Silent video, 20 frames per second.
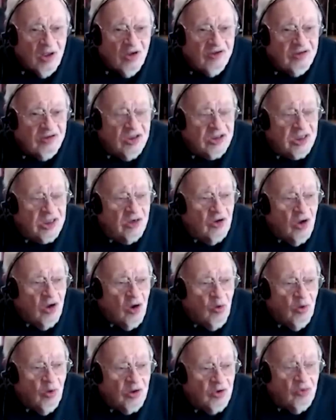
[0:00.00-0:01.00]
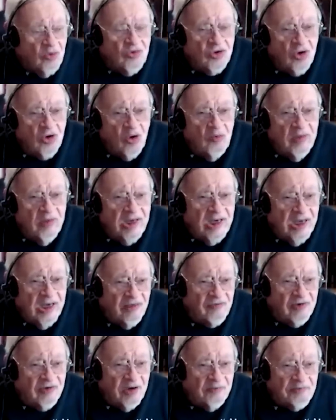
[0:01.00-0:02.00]
She said, well, you told me
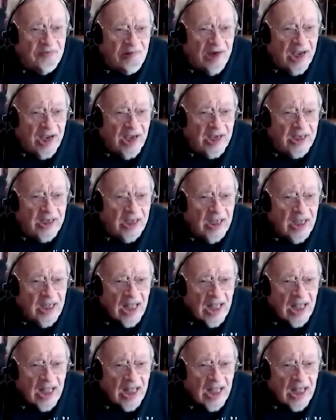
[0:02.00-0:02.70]
never to brag.